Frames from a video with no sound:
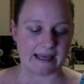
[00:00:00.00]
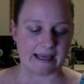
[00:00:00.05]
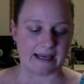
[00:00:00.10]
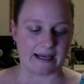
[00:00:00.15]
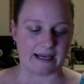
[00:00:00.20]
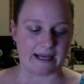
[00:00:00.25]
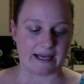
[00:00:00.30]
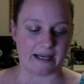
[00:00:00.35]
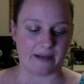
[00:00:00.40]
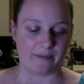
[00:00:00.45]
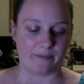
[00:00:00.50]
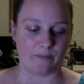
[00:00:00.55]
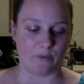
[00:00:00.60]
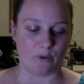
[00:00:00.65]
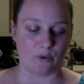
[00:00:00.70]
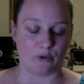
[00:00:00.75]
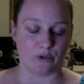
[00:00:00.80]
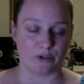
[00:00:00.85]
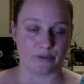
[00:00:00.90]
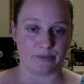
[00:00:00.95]

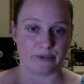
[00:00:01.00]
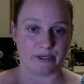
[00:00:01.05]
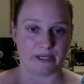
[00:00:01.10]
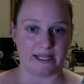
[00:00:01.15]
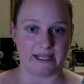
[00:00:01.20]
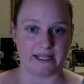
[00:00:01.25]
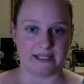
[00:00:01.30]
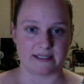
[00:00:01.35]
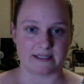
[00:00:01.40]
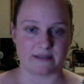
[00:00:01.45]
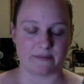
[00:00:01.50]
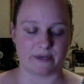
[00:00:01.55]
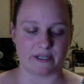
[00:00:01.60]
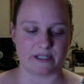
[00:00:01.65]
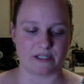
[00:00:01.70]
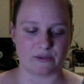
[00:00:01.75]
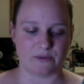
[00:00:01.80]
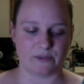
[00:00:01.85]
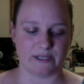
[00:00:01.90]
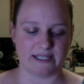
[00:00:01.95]
or to put it into my
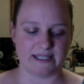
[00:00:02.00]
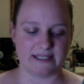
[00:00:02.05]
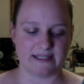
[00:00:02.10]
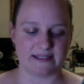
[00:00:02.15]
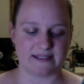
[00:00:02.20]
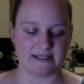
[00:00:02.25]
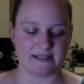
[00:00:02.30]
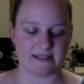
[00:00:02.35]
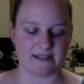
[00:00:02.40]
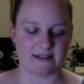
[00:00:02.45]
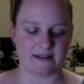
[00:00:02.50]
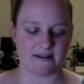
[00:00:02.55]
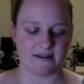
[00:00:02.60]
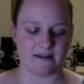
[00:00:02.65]
twists.